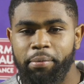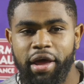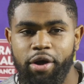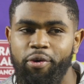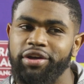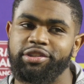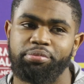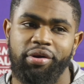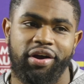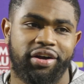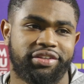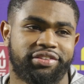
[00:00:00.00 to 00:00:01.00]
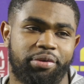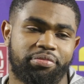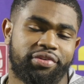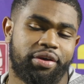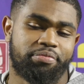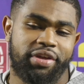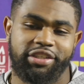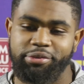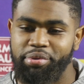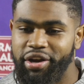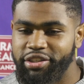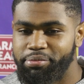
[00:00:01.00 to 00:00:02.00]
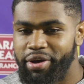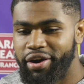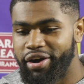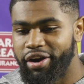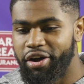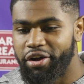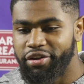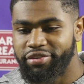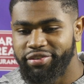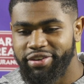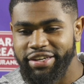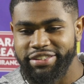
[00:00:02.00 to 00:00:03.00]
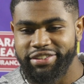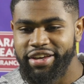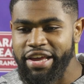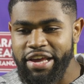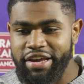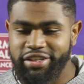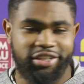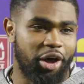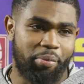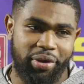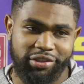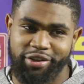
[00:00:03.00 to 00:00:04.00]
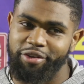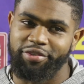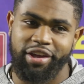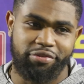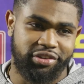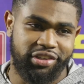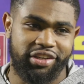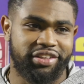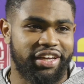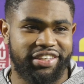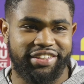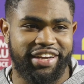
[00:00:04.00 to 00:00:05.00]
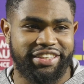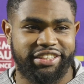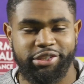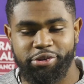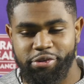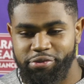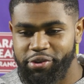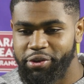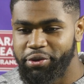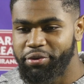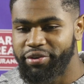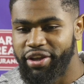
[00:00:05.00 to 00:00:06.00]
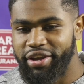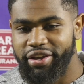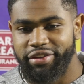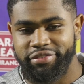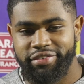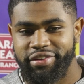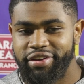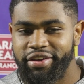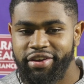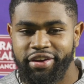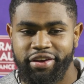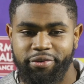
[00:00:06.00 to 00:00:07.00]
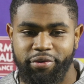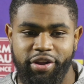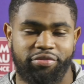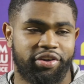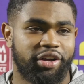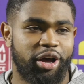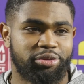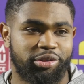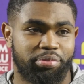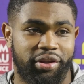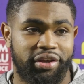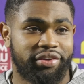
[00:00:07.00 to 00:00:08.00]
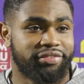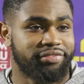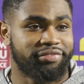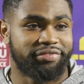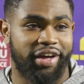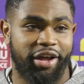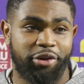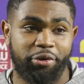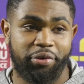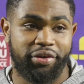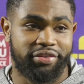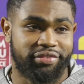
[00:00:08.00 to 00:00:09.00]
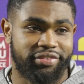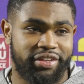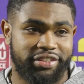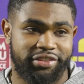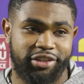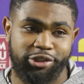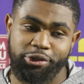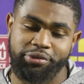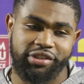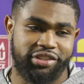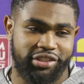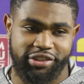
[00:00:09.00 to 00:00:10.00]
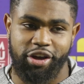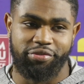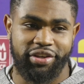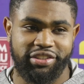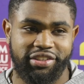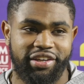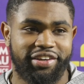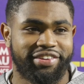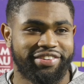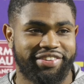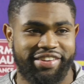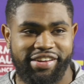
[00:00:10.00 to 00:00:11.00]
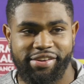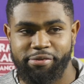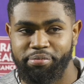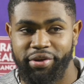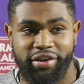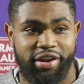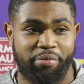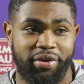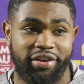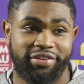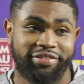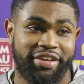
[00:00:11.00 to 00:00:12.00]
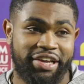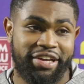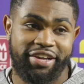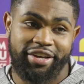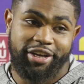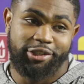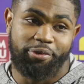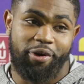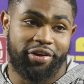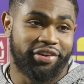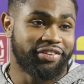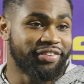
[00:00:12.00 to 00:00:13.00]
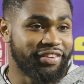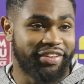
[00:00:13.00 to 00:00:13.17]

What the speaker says: I'm not quite surprised. I'm not surprised about it at all. It's all based off leverage and the things that I see on the field, and whenever it comes to play, I do it. It's usually just off instinct, but I mean, it's working.